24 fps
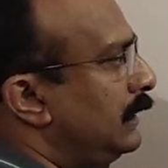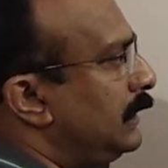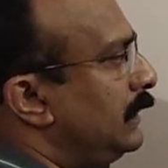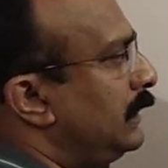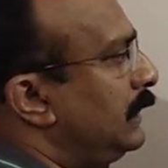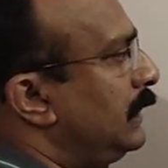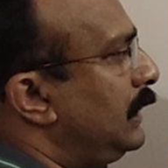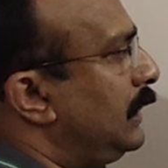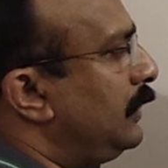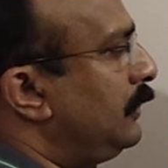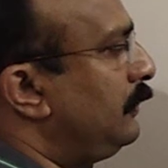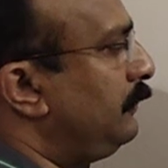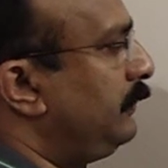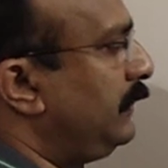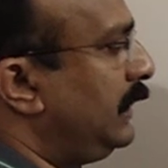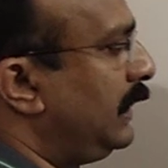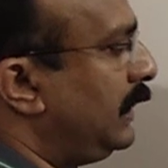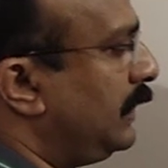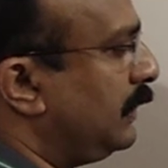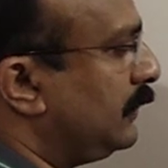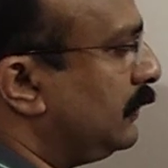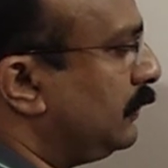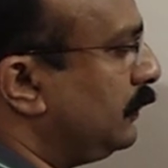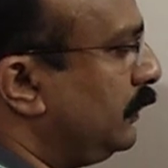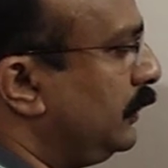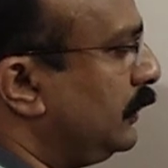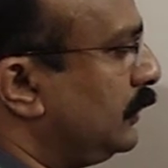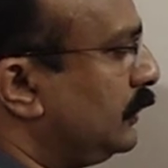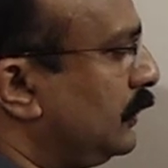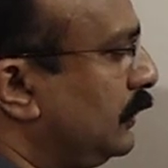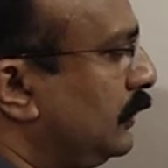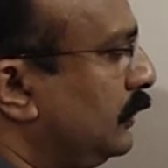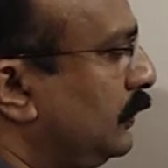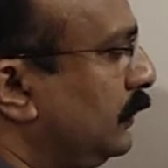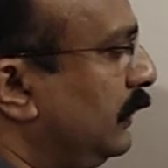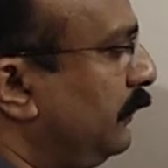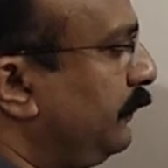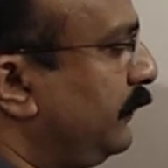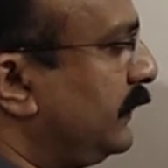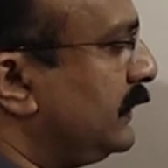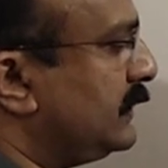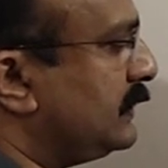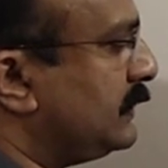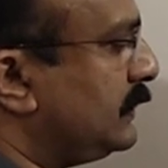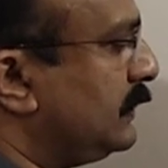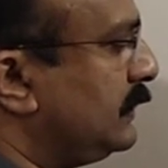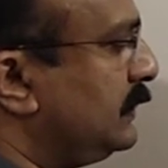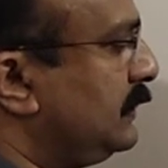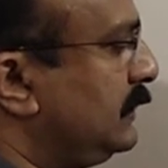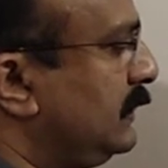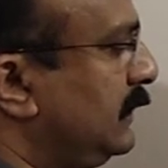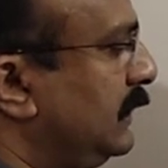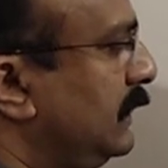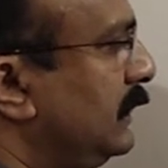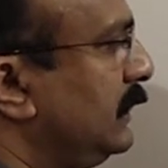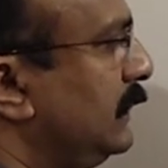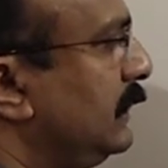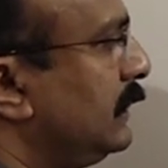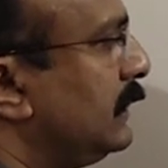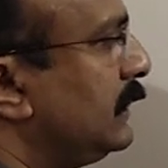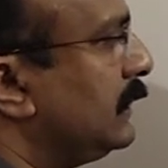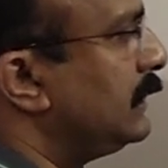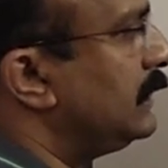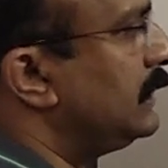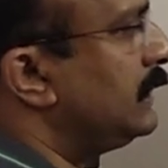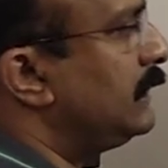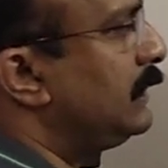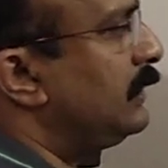Now we are going to do the first question.